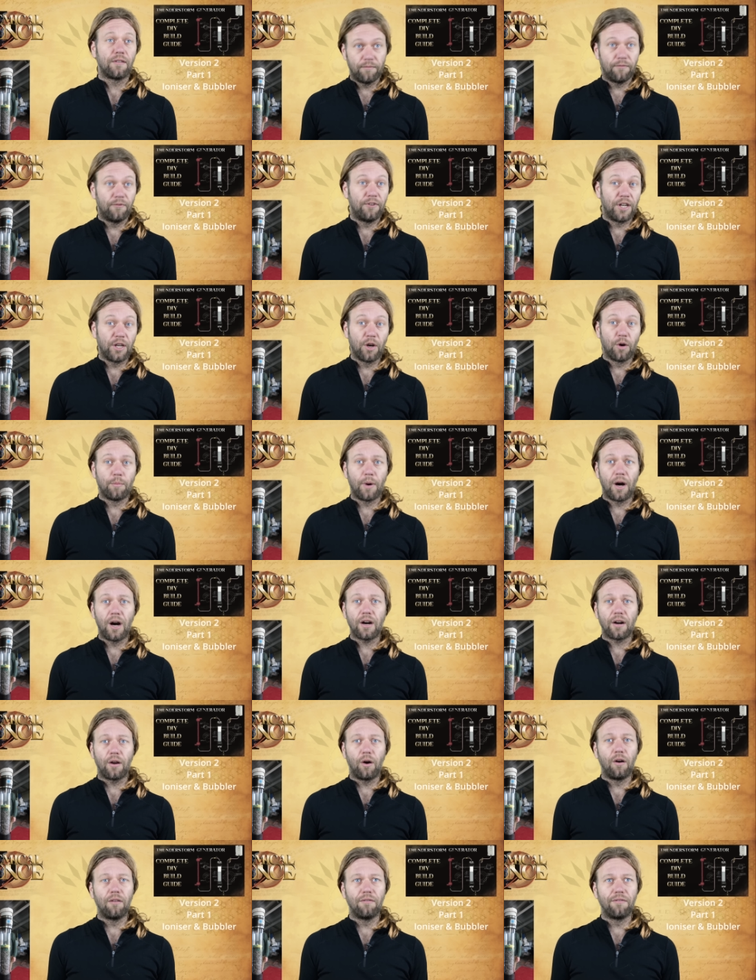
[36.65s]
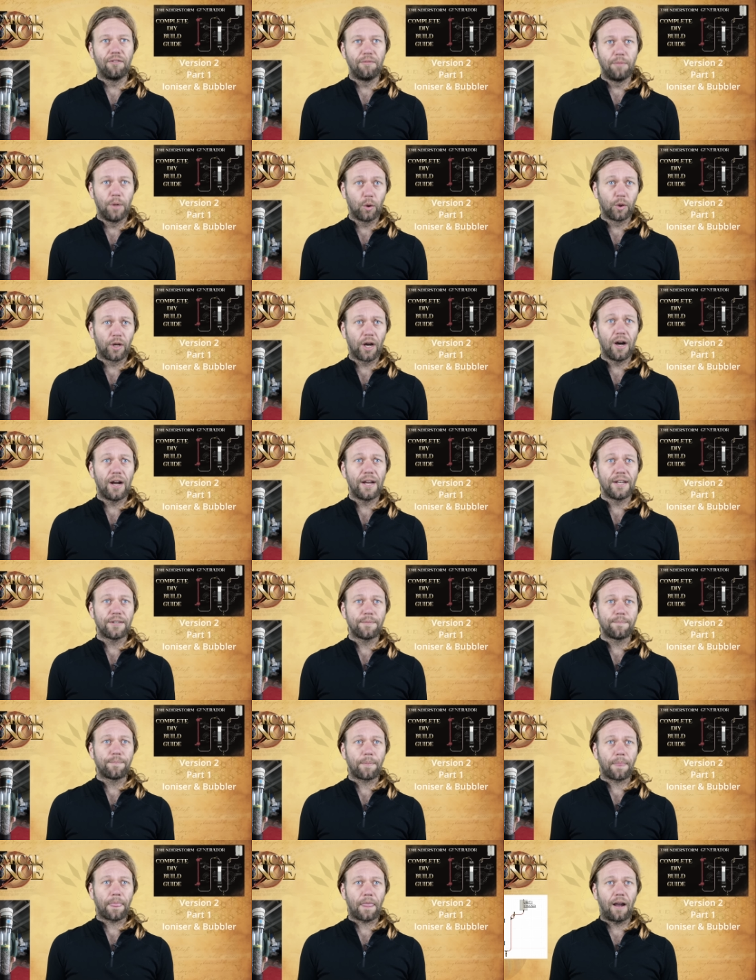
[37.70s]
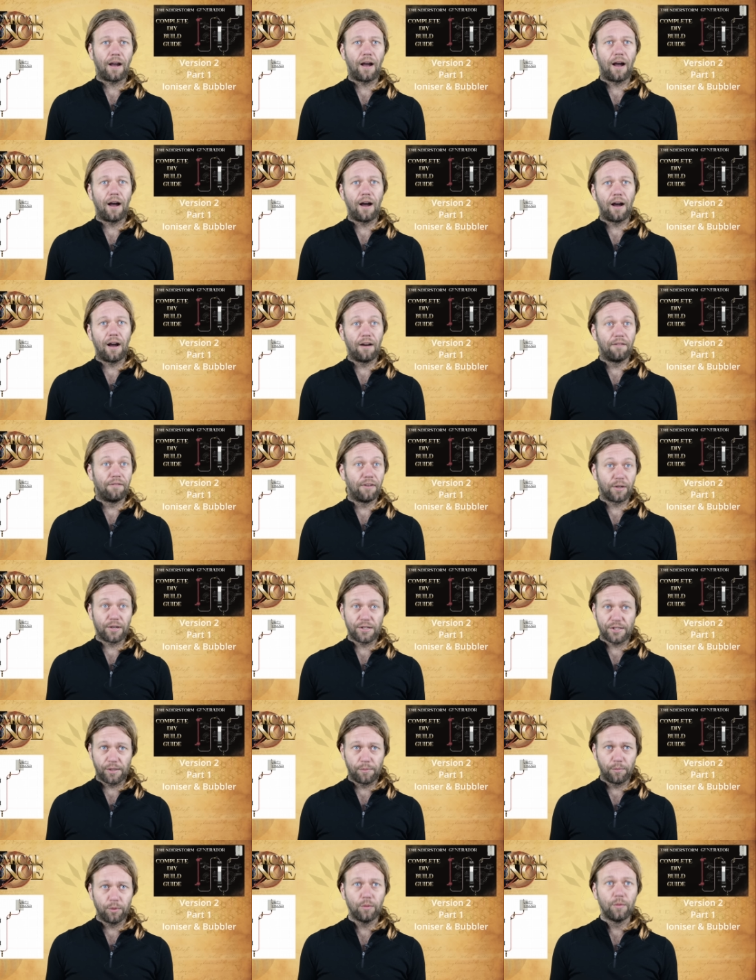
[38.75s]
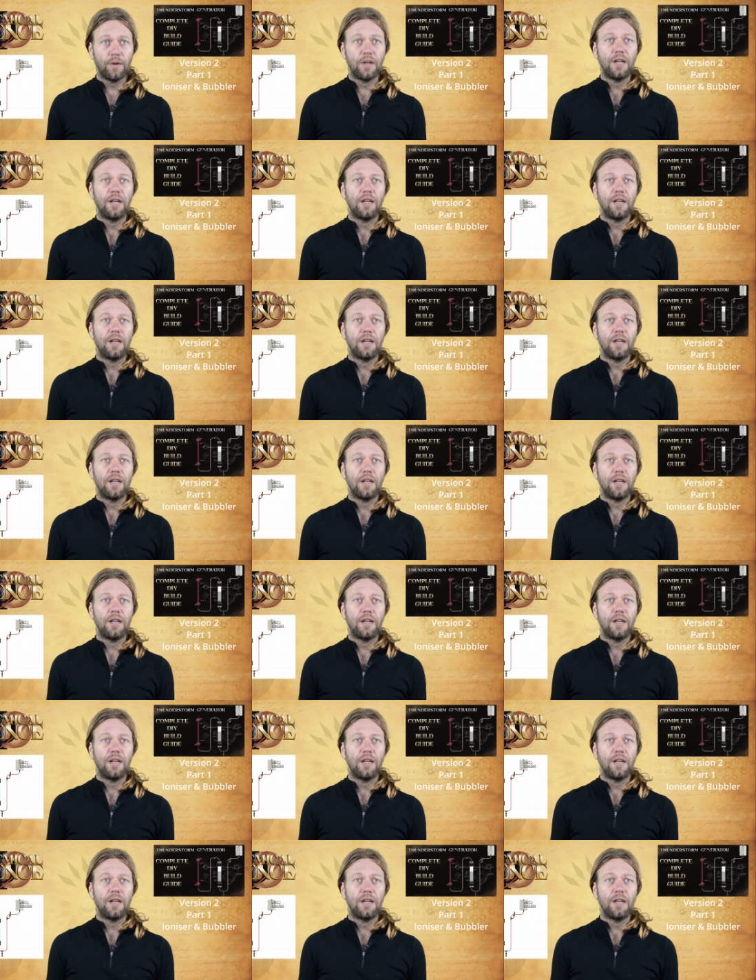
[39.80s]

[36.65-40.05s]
video part of the build guide, are very simple.